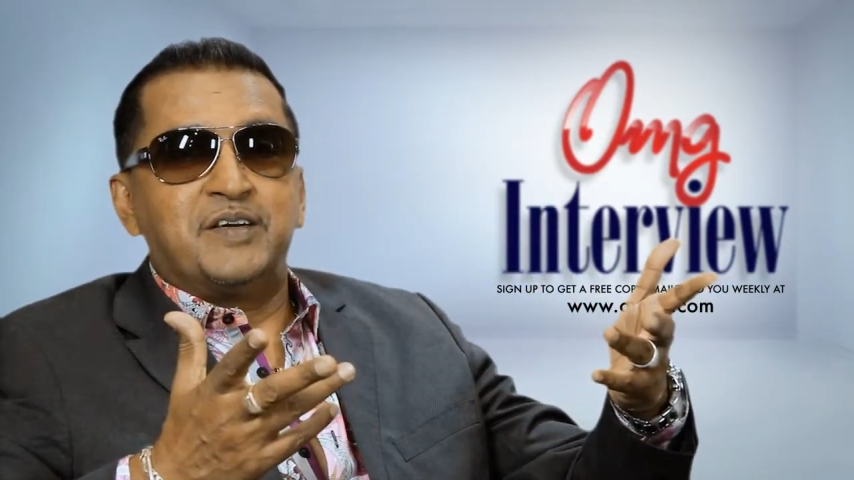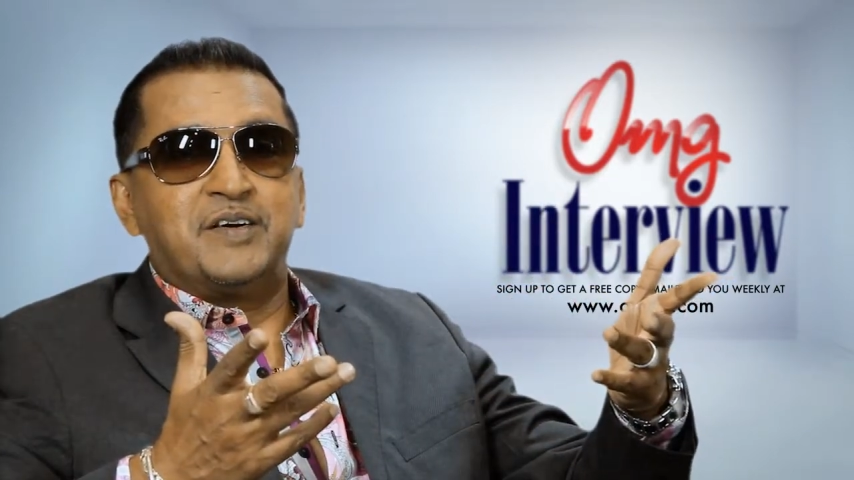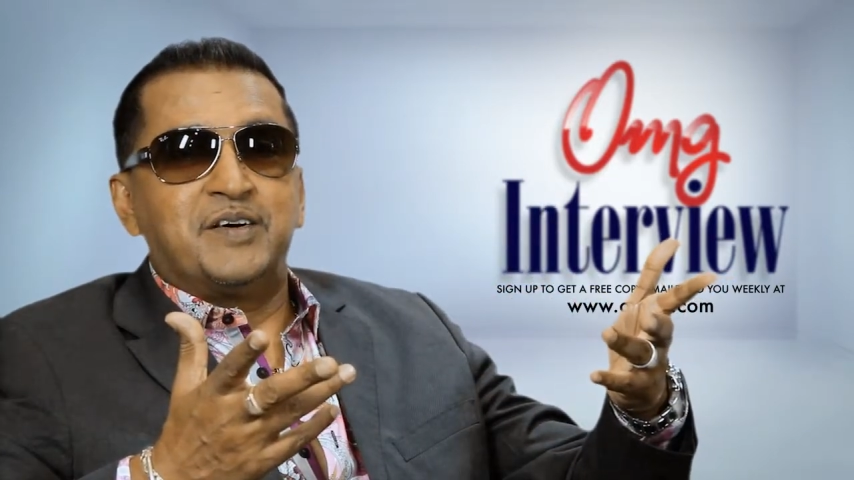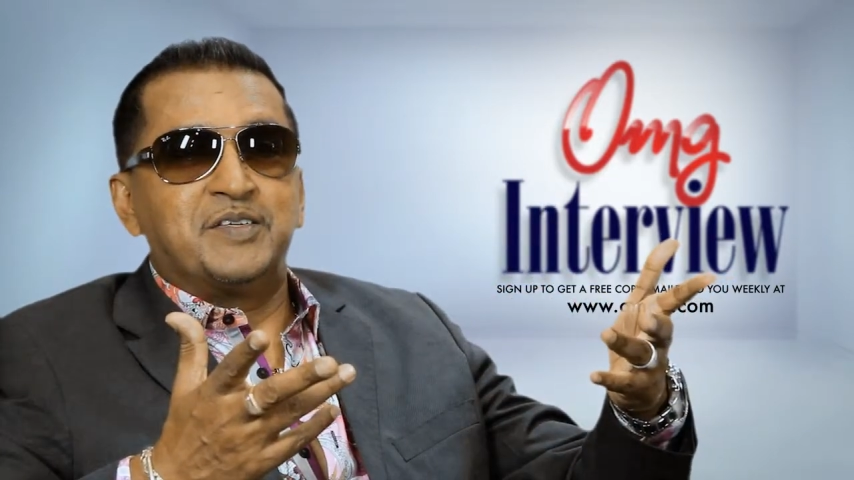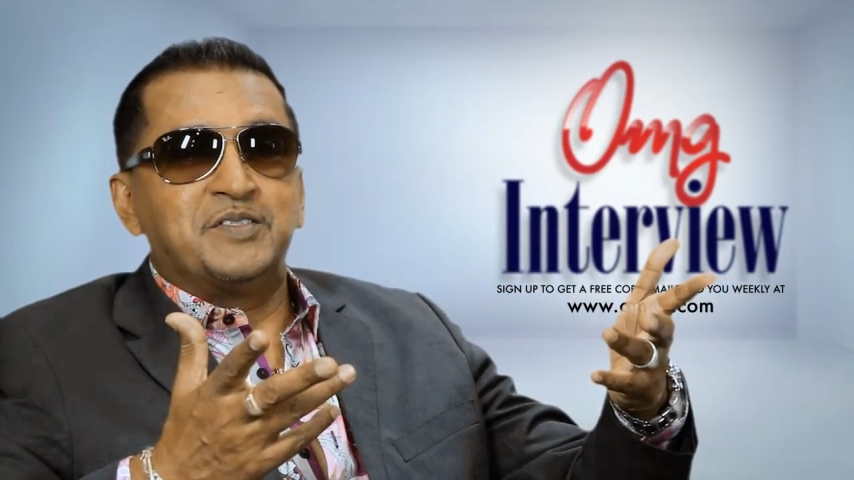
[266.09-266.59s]

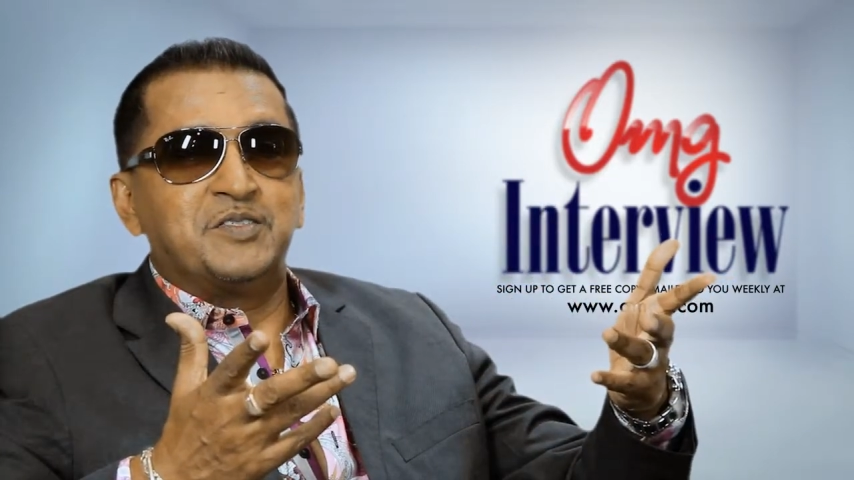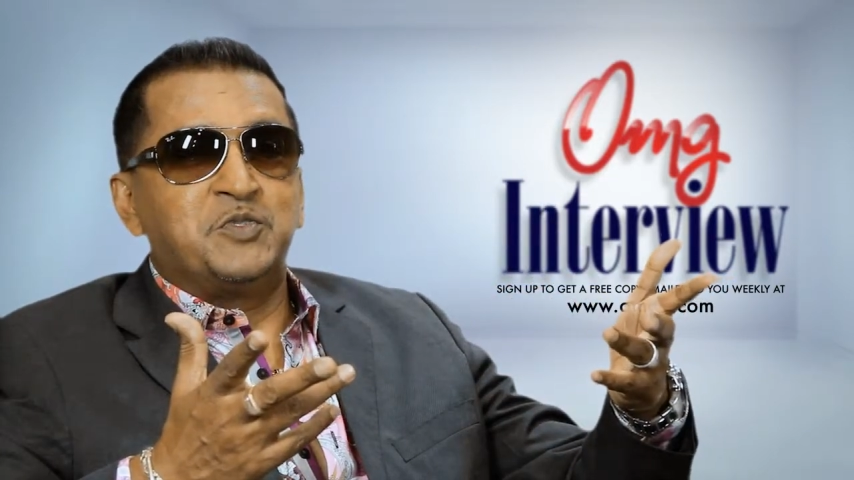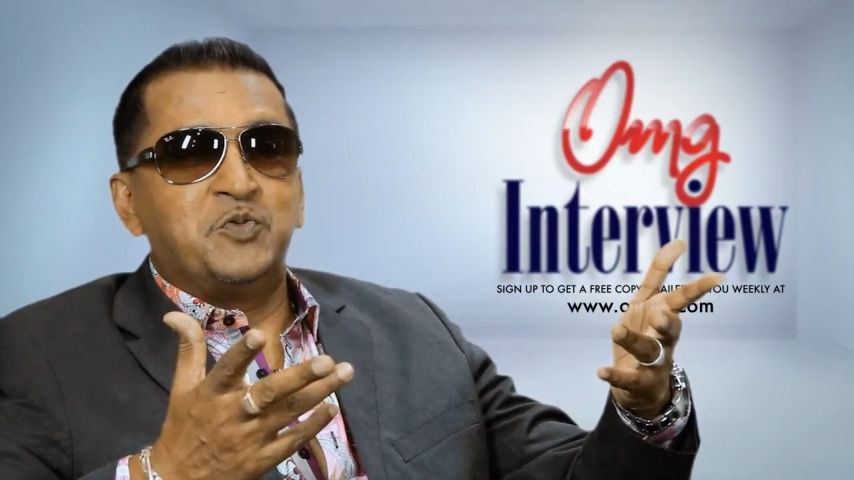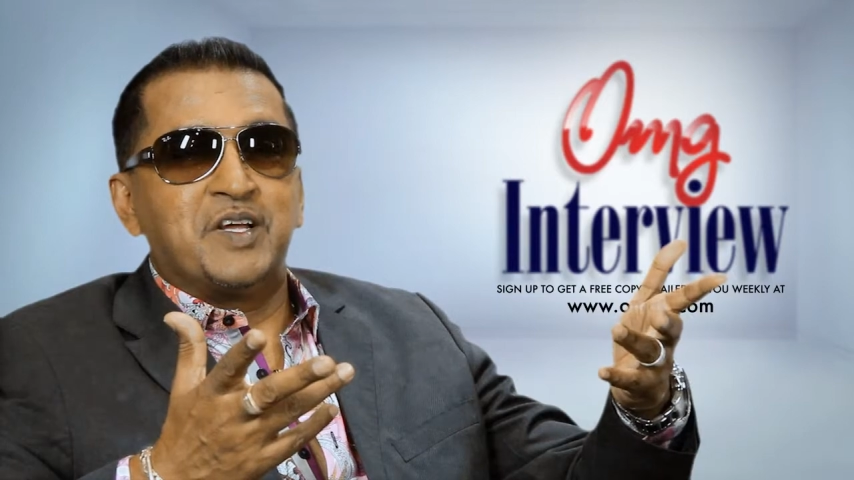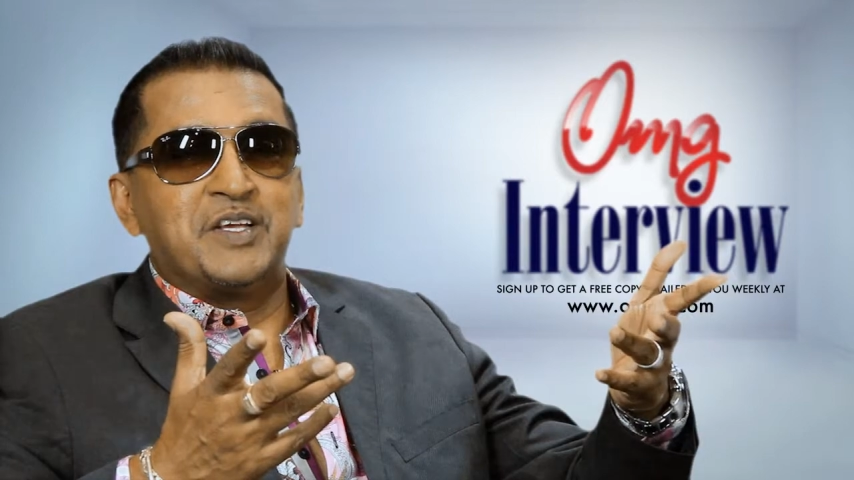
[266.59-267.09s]
on 2
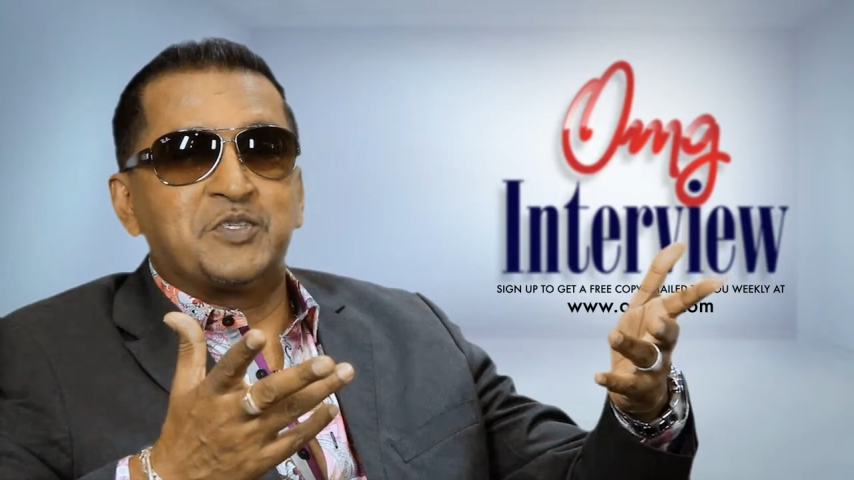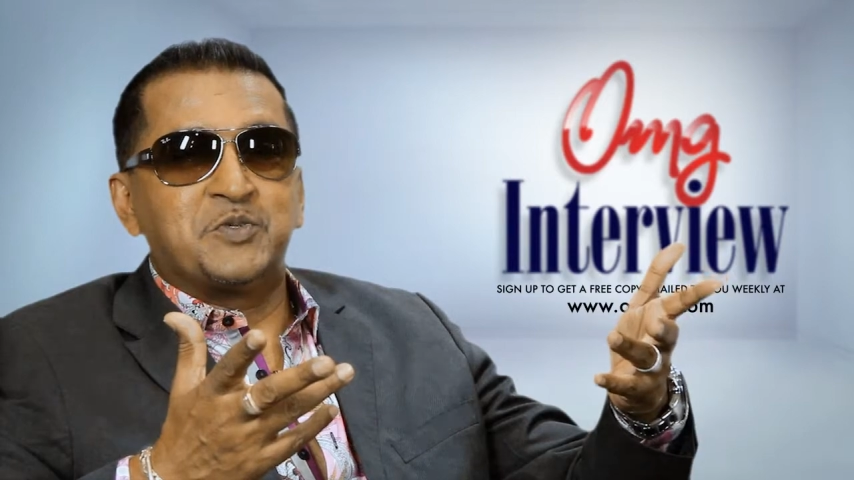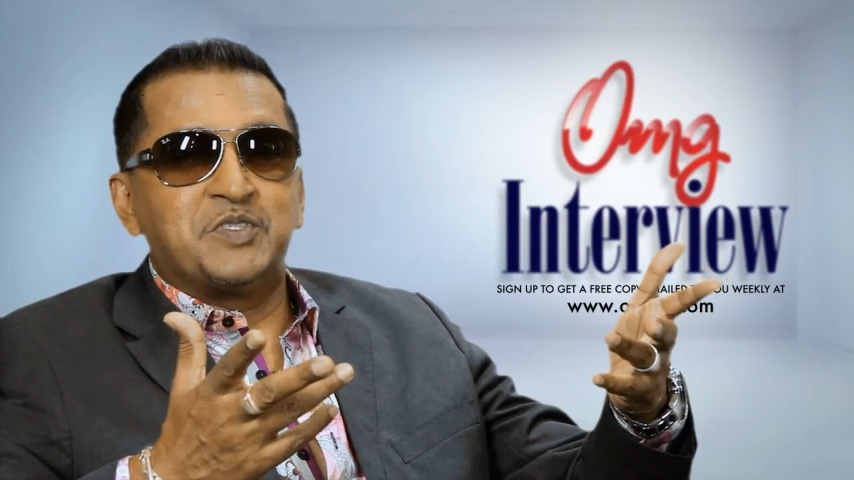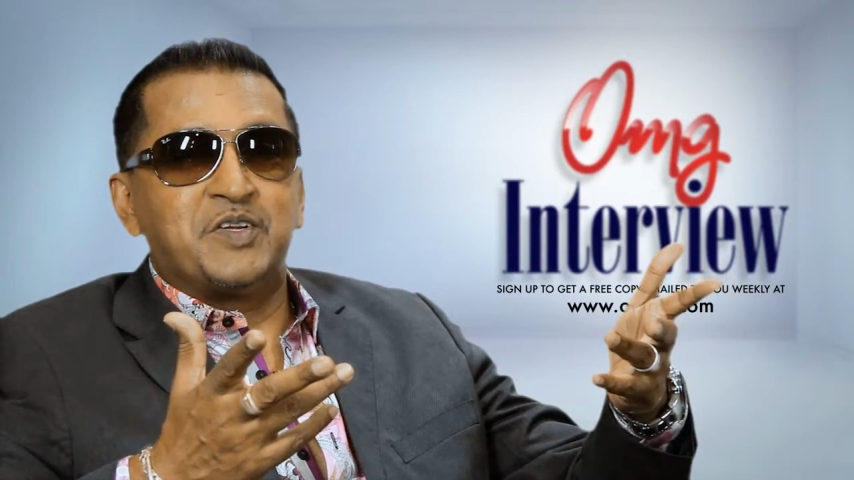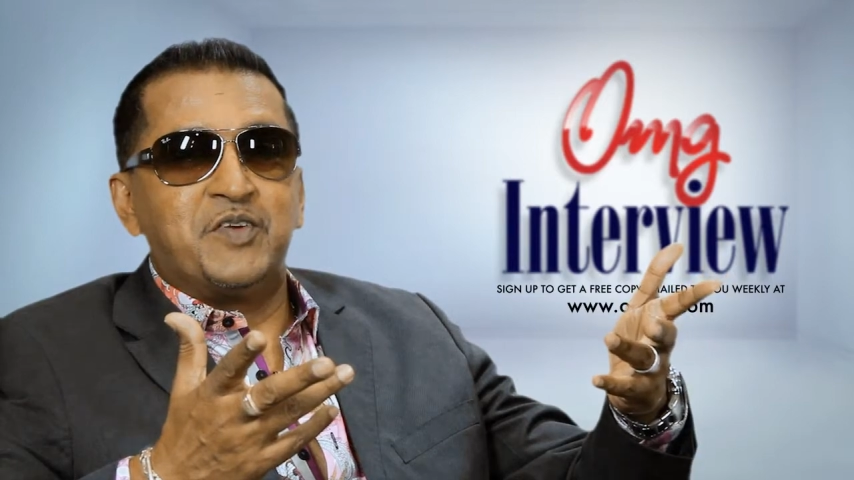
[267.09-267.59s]
reggae
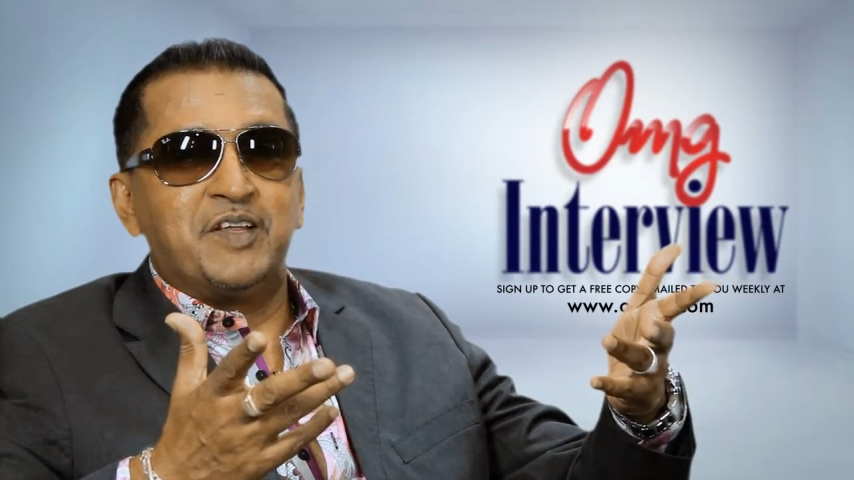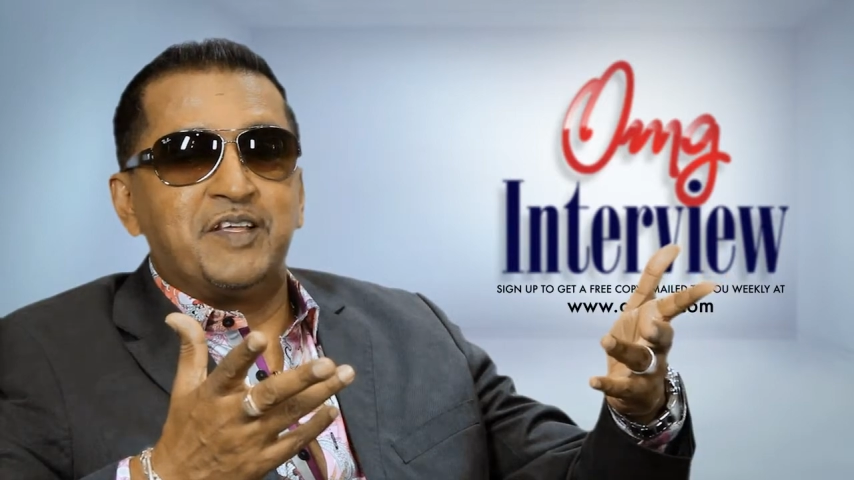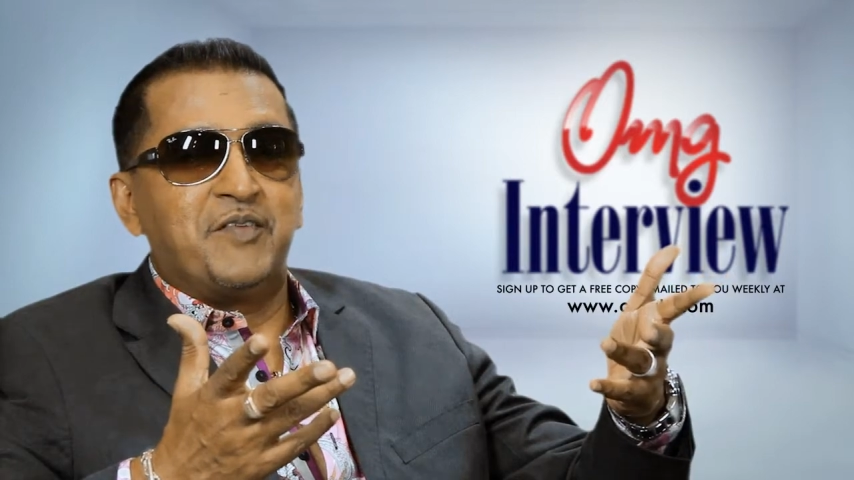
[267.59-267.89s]
shows already.